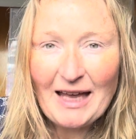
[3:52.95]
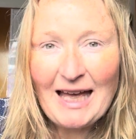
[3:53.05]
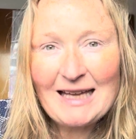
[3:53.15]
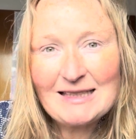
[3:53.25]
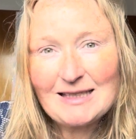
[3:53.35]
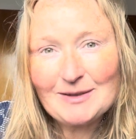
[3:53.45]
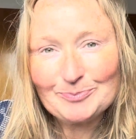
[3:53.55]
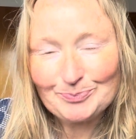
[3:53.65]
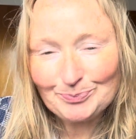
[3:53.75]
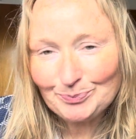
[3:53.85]
and
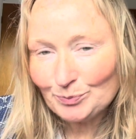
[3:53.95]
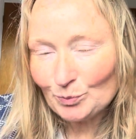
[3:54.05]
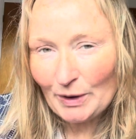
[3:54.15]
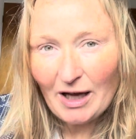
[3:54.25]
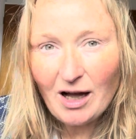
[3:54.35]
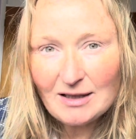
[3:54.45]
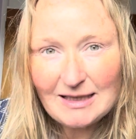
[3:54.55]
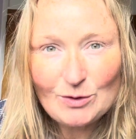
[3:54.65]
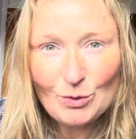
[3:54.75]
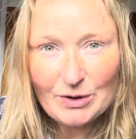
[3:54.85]
we can't
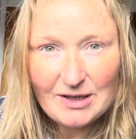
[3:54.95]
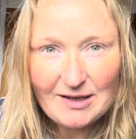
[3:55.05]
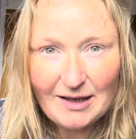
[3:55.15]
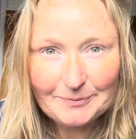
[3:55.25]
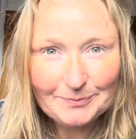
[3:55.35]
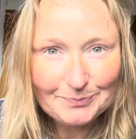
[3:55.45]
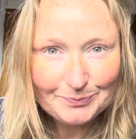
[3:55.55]
ignore the sun.